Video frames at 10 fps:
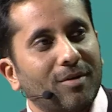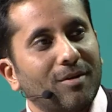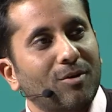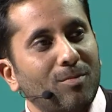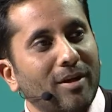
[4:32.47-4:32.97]

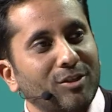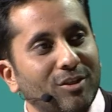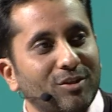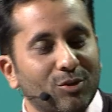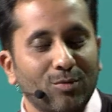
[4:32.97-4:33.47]
you
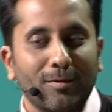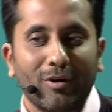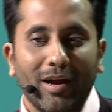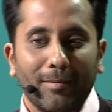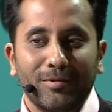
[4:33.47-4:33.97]
mentioned super
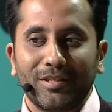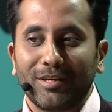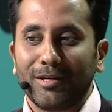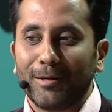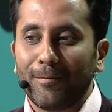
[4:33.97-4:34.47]
apps,
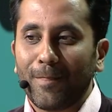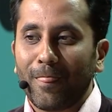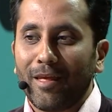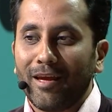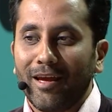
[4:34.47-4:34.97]

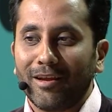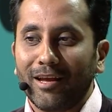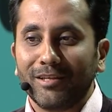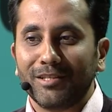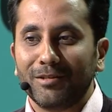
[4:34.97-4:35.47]
and
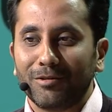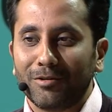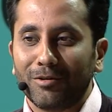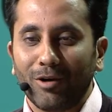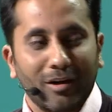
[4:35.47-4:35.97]
as a
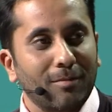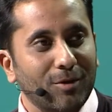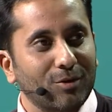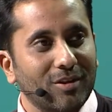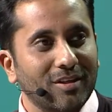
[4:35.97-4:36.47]
run up
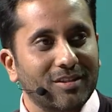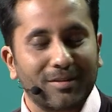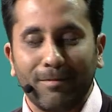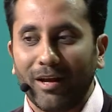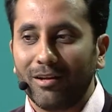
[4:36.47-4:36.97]
to this
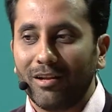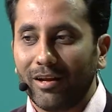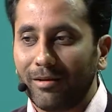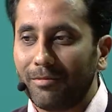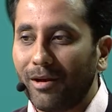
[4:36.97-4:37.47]
panel,
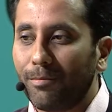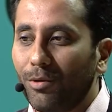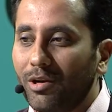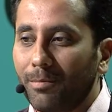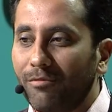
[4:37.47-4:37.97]
I
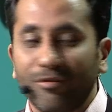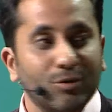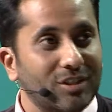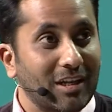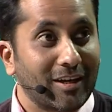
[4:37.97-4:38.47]
pulled up a few
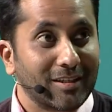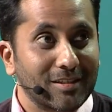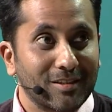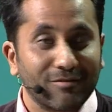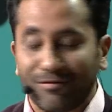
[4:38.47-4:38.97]

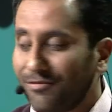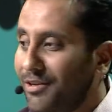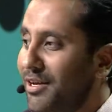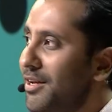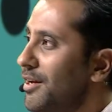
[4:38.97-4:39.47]
slides.
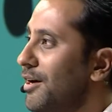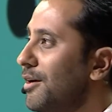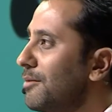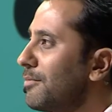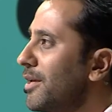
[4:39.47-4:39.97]

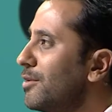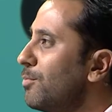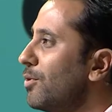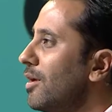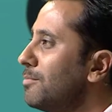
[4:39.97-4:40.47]
Can you
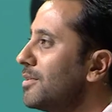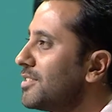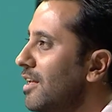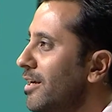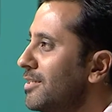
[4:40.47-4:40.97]
pull up the
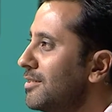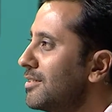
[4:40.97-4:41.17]
slide?